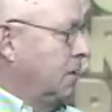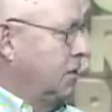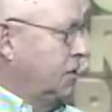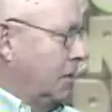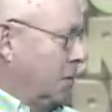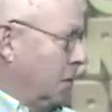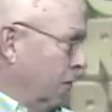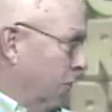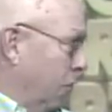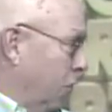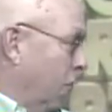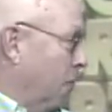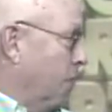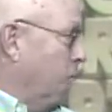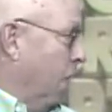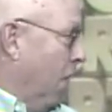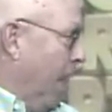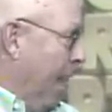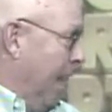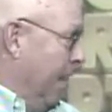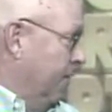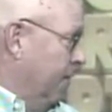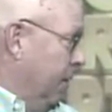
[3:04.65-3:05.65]
some of her
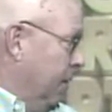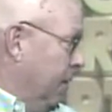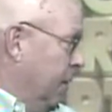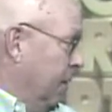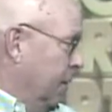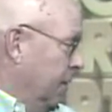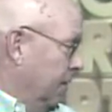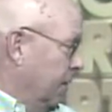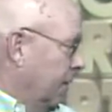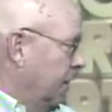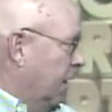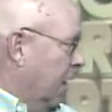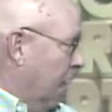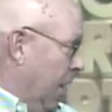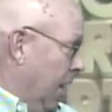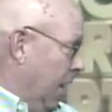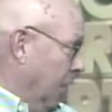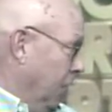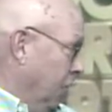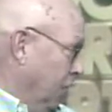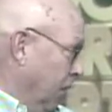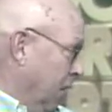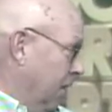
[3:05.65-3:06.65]
private
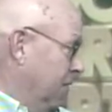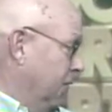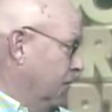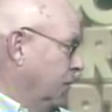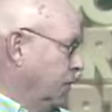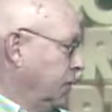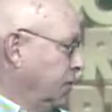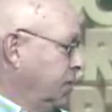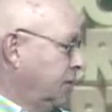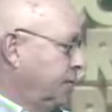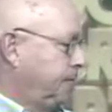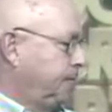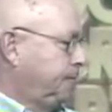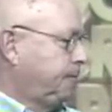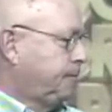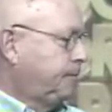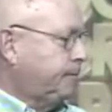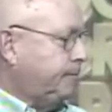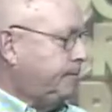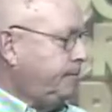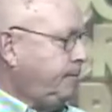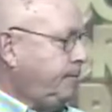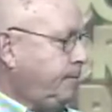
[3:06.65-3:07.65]
college loans.
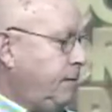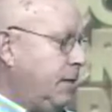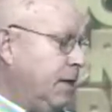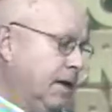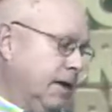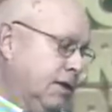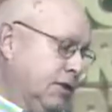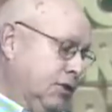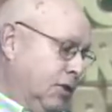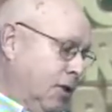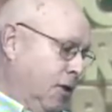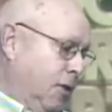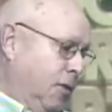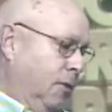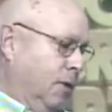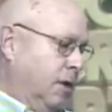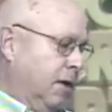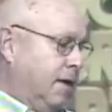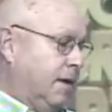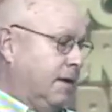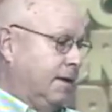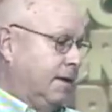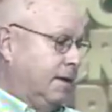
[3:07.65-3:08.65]
So
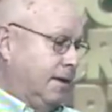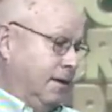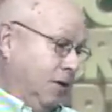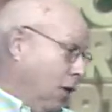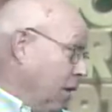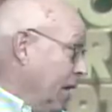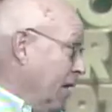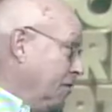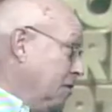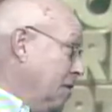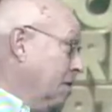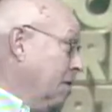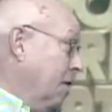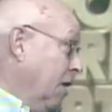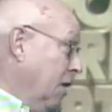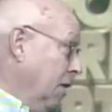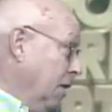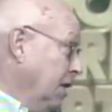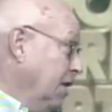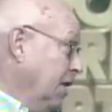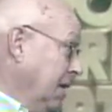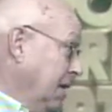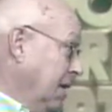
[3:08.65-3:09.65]
you don't have to be
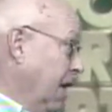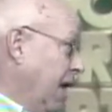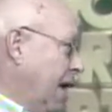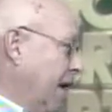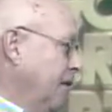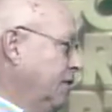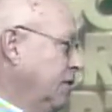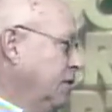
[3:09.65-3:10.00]
married to need life